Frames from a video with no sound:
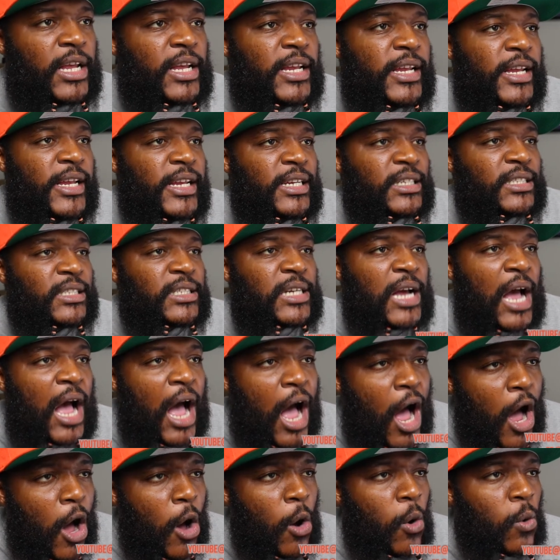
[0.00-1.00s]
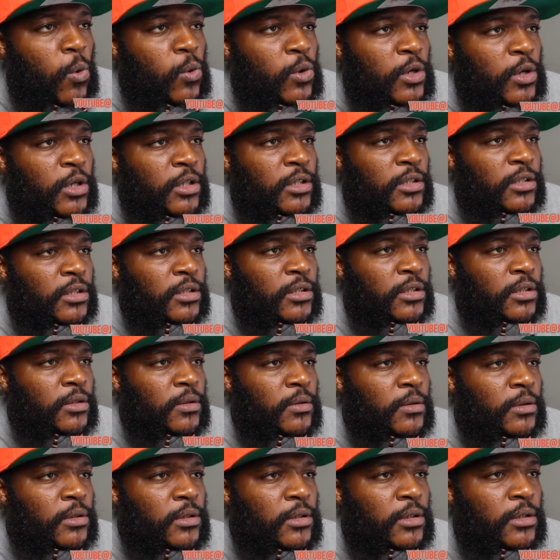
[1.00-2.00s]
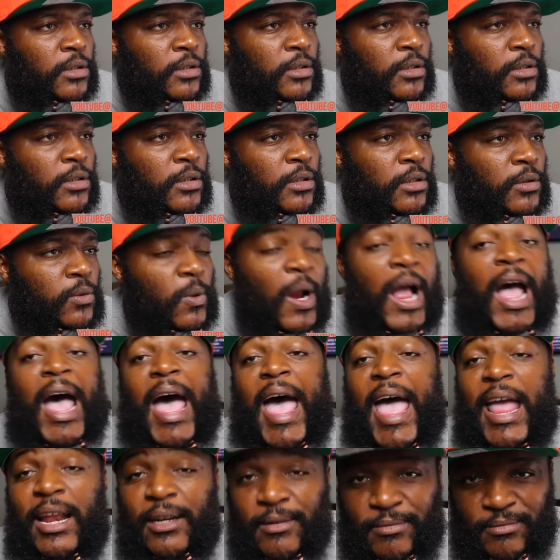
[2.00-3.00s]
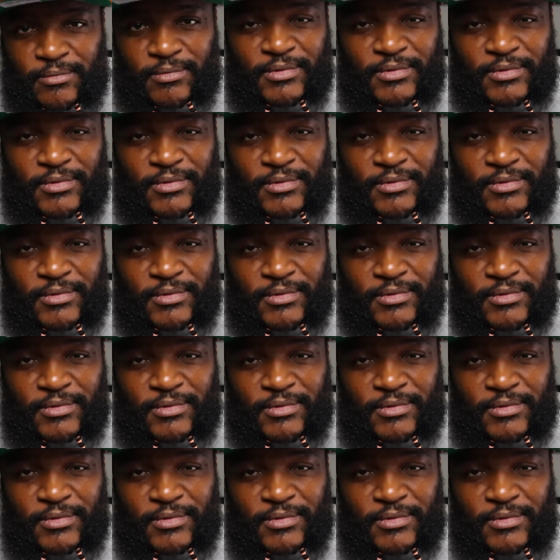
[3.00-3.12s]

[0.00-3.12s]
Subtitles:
It is called Ride.